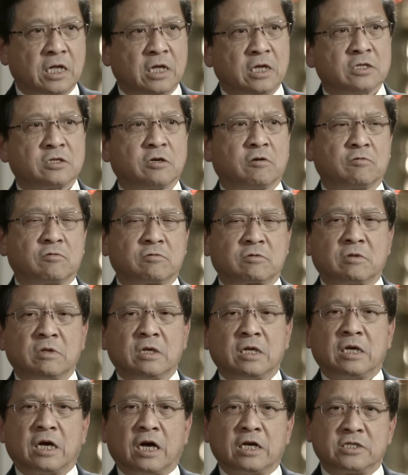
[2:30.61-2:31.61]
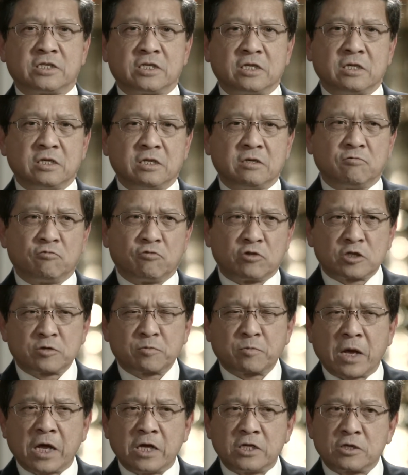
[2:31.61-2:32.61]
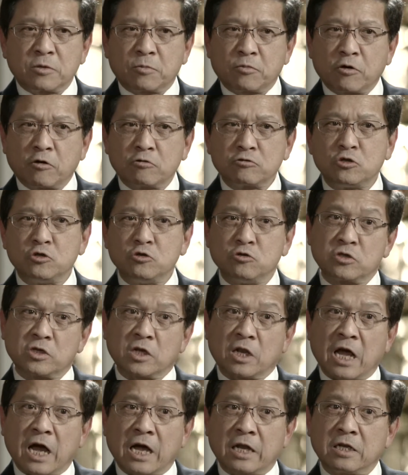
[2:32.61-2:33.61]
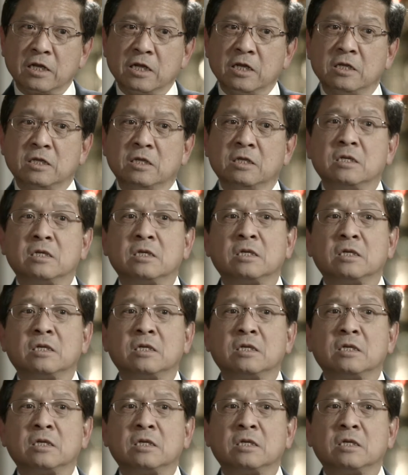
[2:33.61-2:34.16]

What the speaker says: So I see risk-based approach used a lot in